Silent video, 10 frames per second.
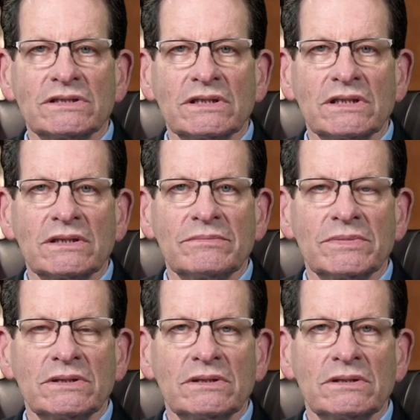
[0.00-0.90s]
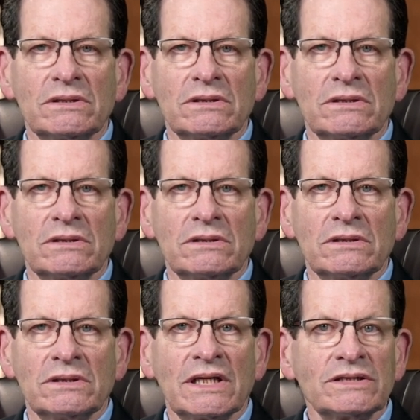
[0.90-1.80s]
time.
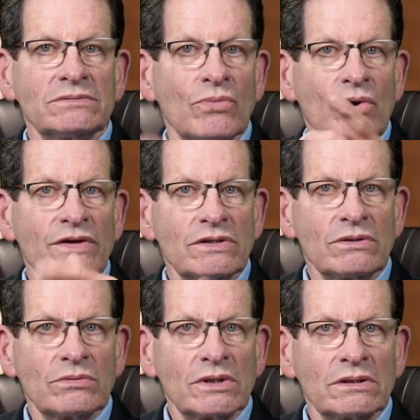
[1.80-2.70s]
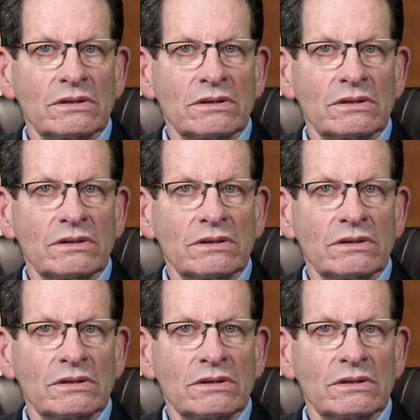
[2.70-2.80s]
That's more than 2 to 1.